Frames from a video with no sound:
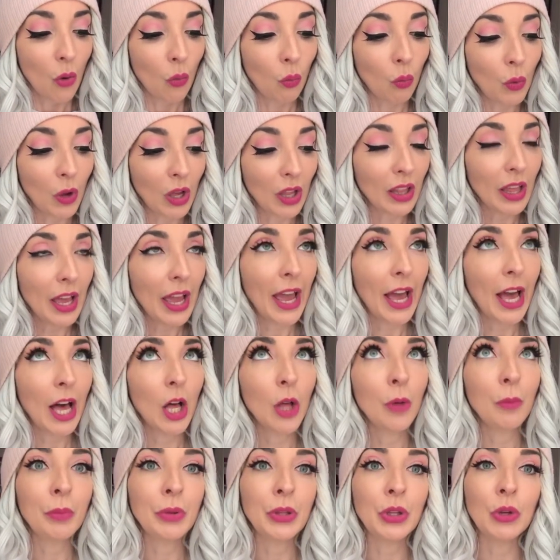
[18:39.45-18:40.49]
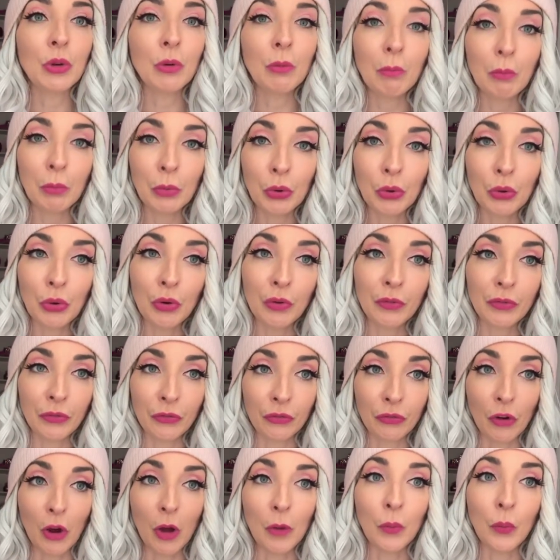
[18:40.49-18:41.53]
will help you move
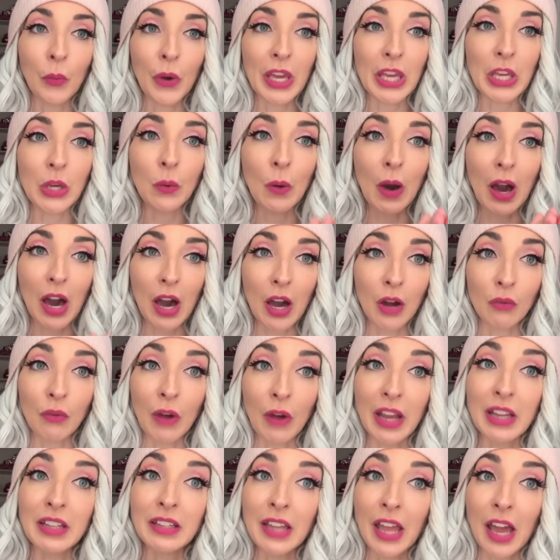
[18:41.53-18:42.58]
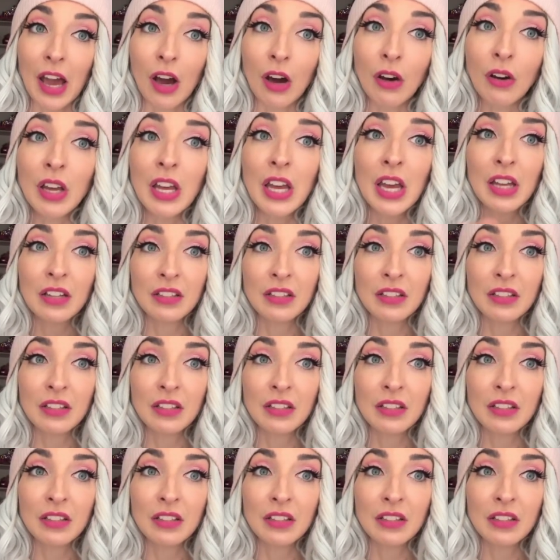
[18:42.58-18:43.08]
from where you are right now